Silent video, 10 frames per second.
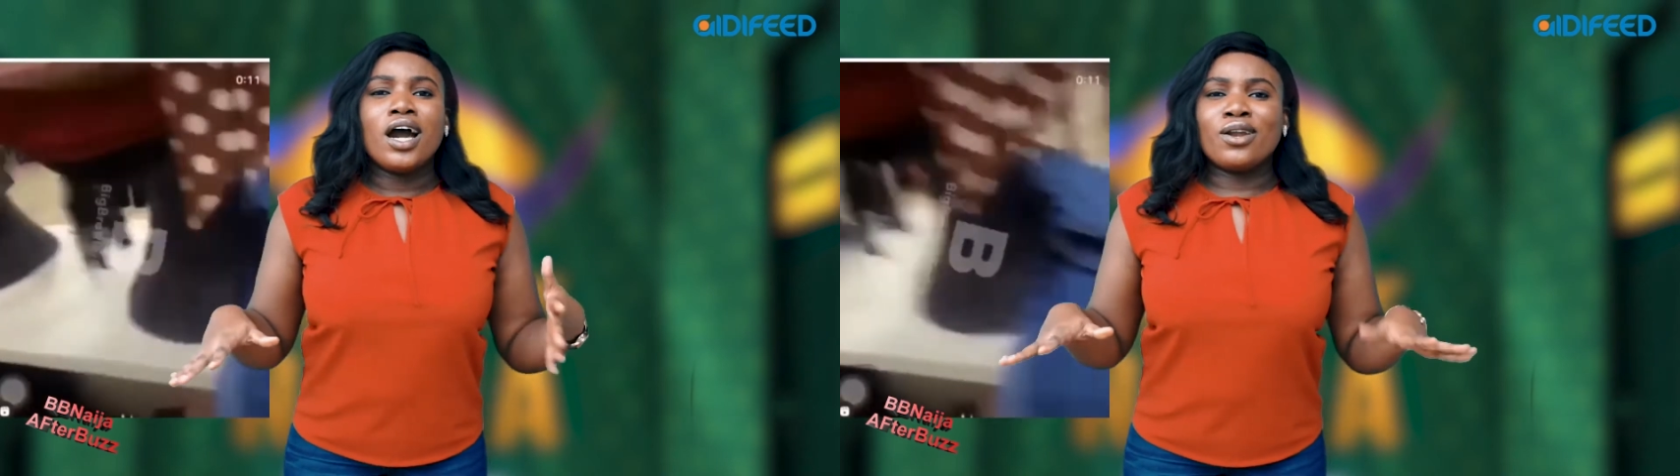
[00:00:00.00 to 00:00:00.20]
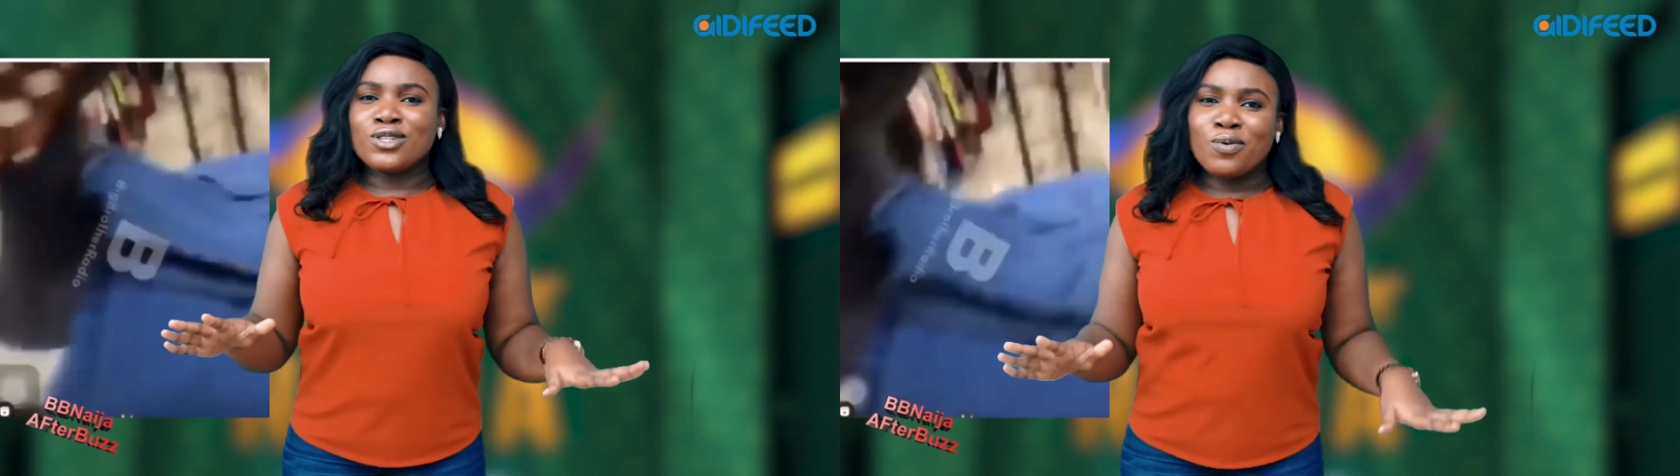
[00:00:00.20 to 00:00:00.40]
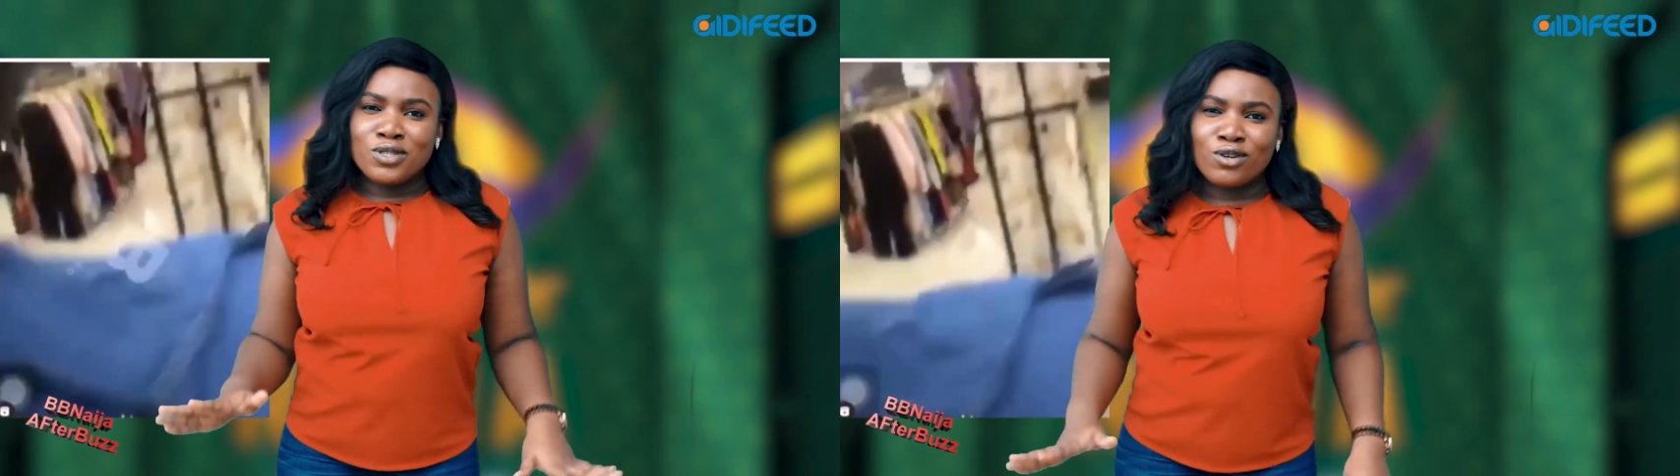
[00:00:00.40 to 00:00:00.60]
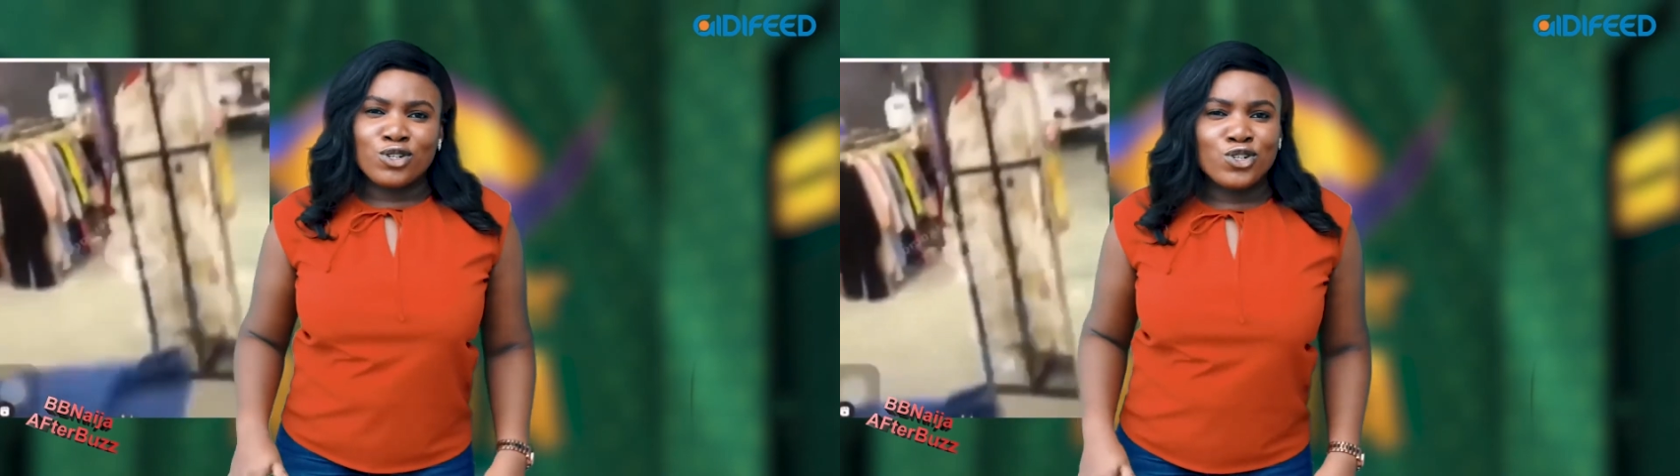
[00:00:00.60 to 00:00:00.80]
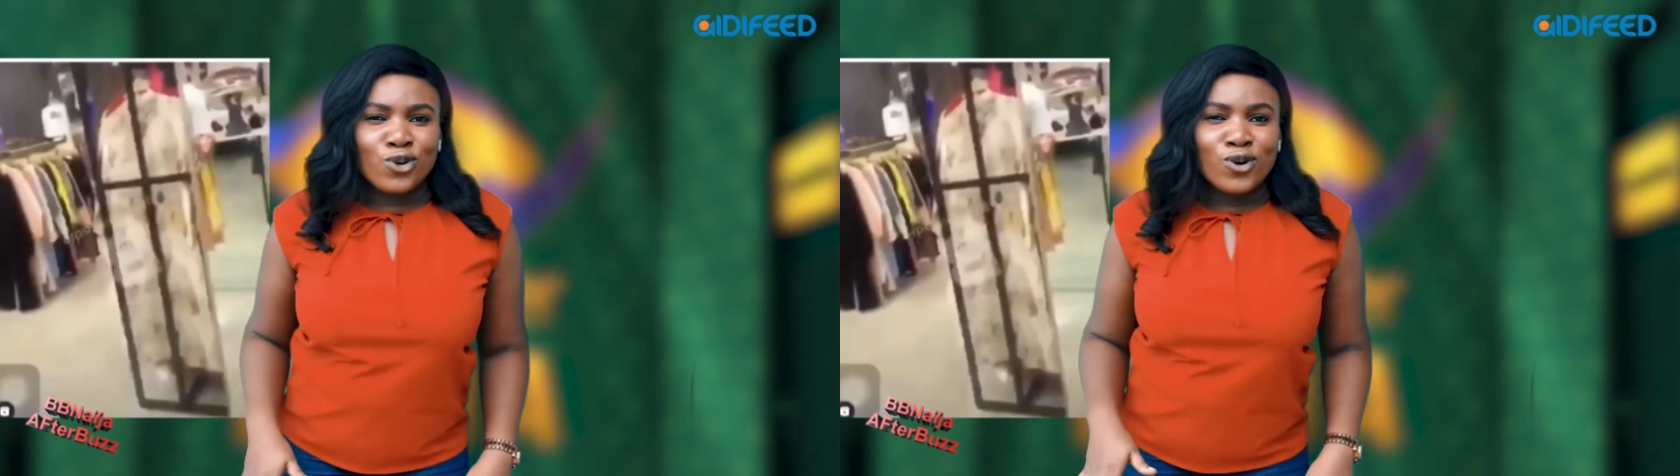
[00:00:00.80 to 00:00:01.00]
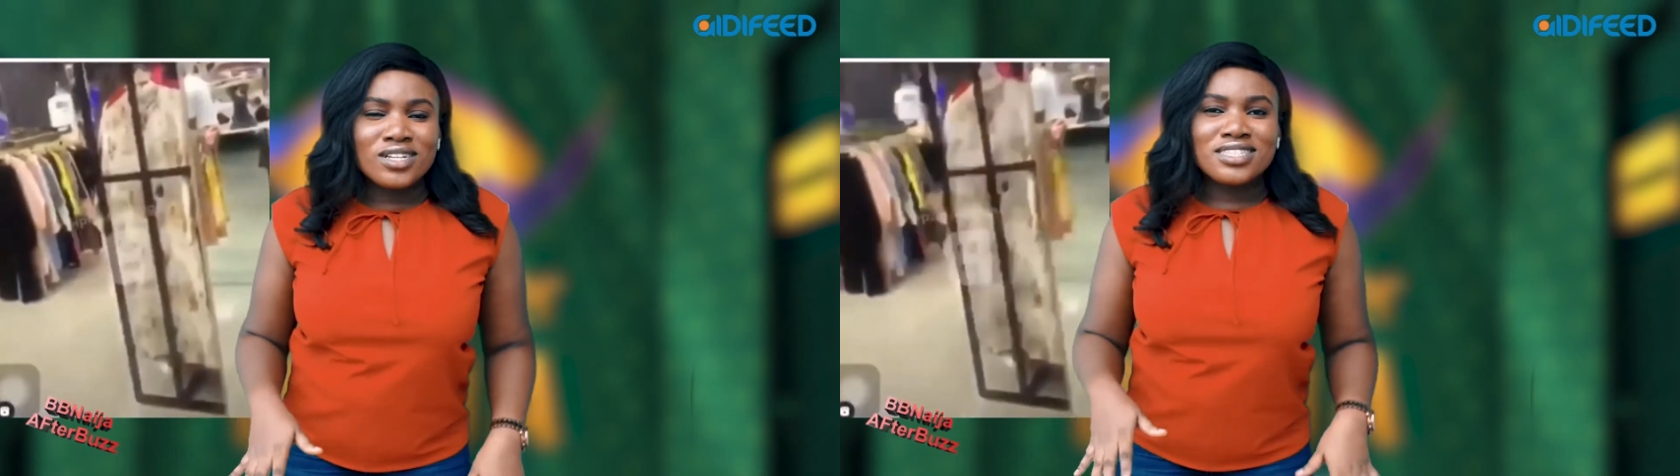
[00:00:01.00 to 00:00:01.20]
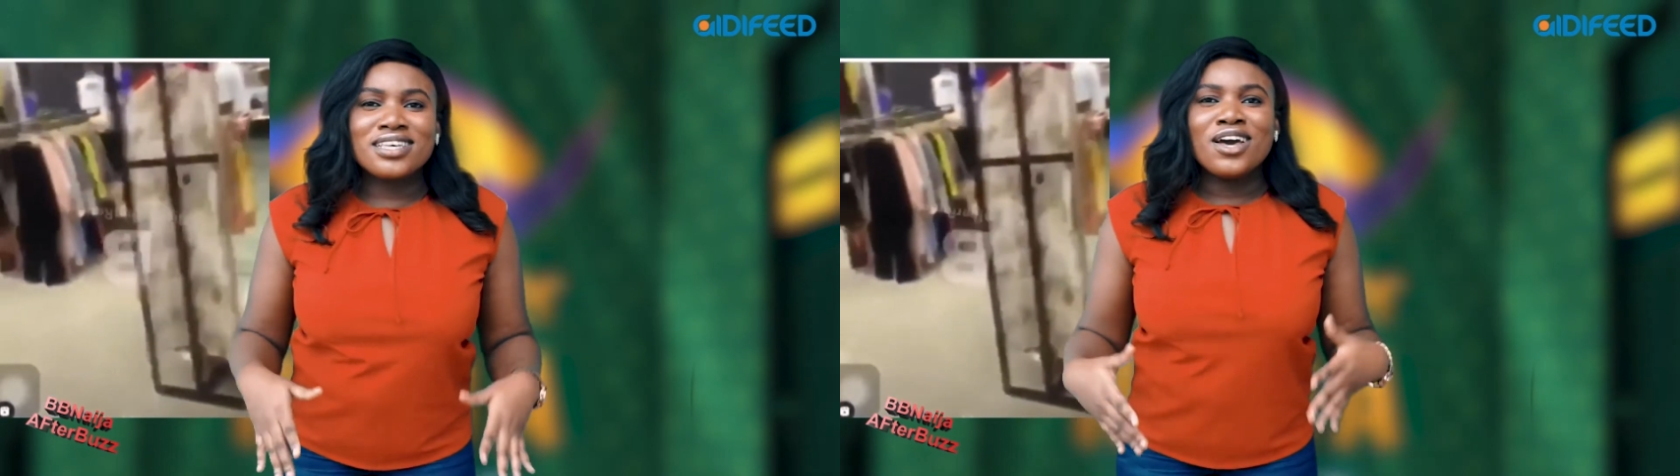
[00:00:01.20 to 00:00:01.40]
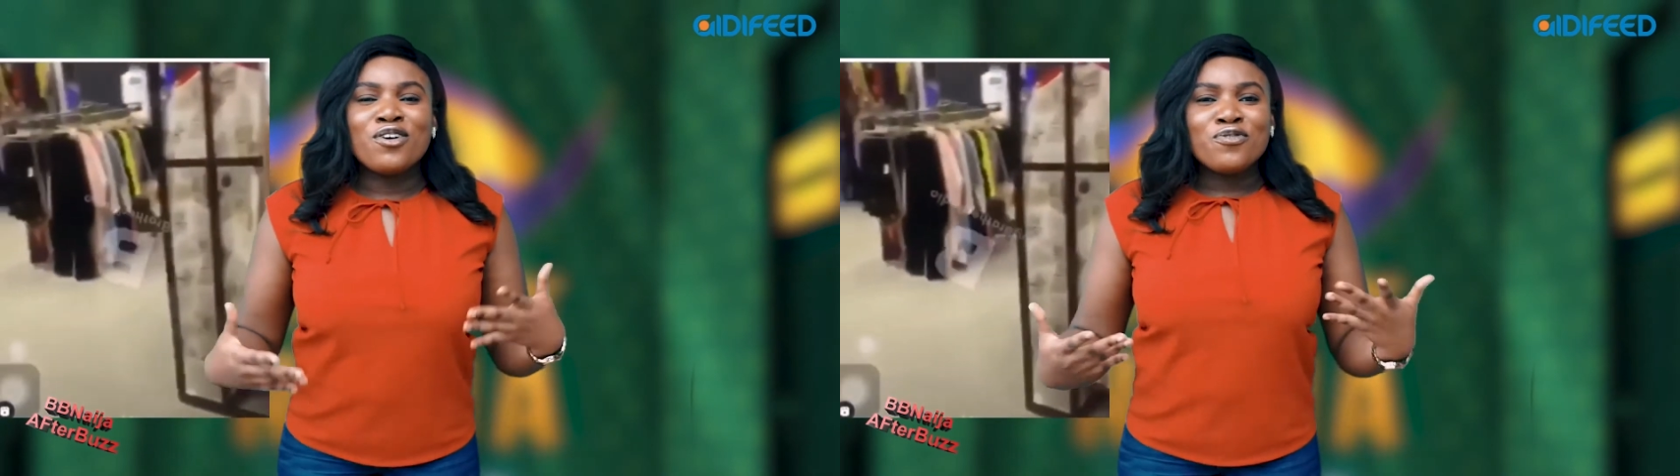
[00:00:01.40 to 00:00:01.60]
and Ozo was on shorts